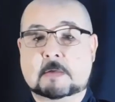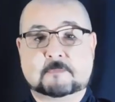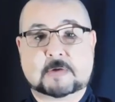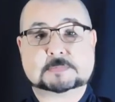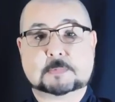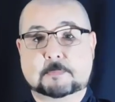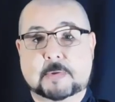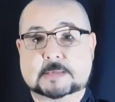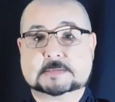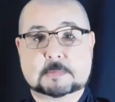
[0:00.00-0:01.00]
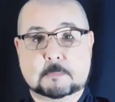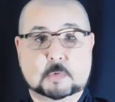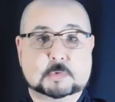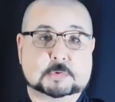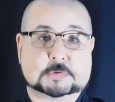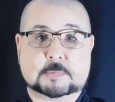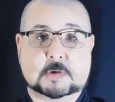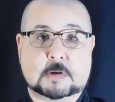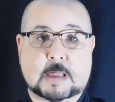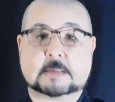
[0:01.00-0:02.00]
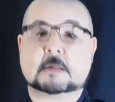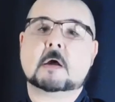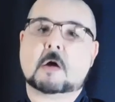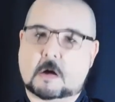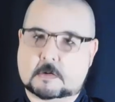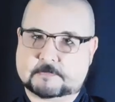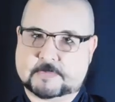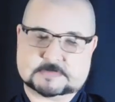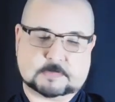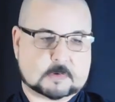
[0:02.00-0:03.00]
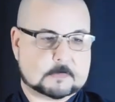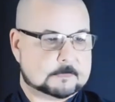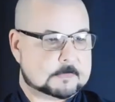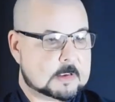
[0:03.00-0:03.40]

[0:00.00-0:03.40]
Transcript: Facebook page Budo TV Online on Facebook.